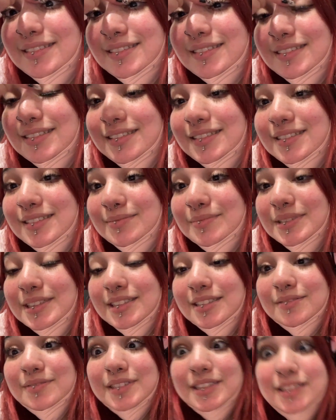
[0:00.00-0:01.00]
has a
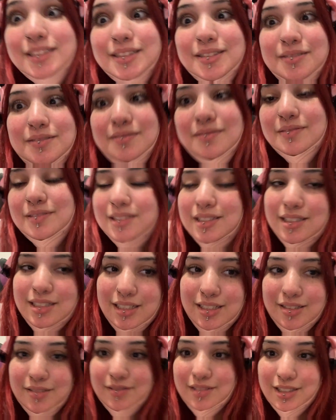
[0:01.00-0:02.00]
mind of its own,
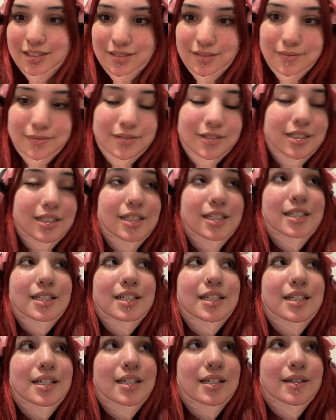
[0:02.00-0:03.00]
say love.
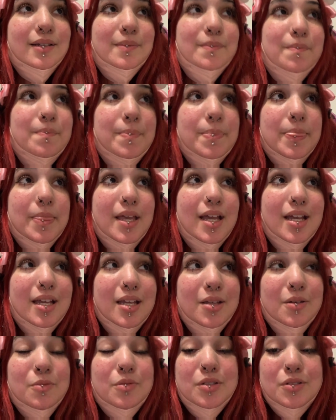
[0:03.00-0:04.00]

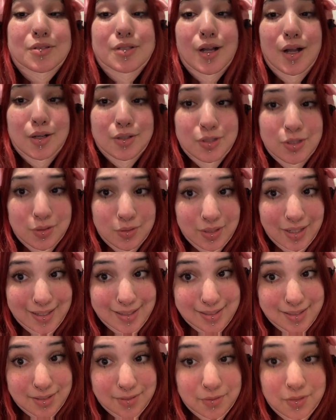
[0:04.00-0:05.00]
I will talk to you
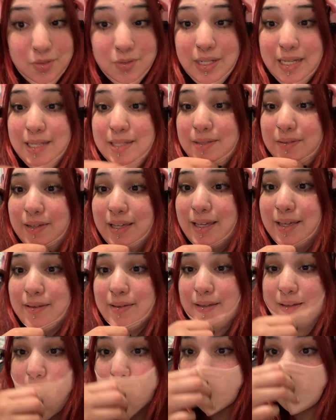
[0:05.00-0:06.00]
guys in a few days, okay?
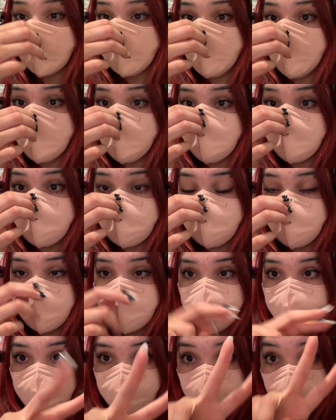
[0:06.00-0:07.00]
Angel demon?